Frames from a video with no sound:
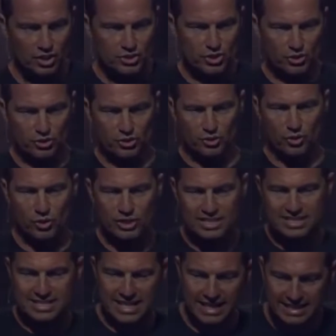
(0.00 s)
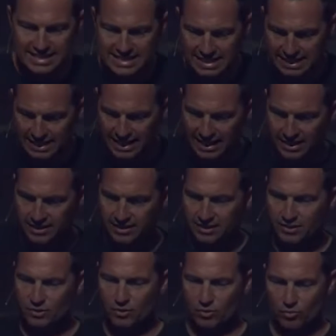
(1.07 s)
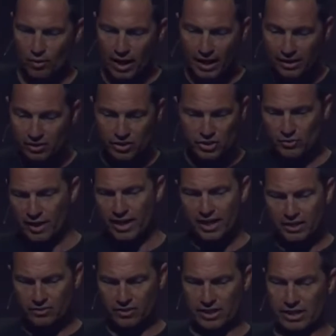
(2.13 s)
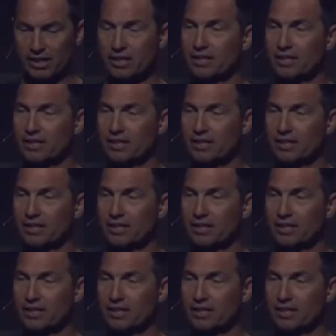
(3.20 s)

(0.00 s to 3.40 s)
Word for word: So the Lord said to Cain, Why are you angry?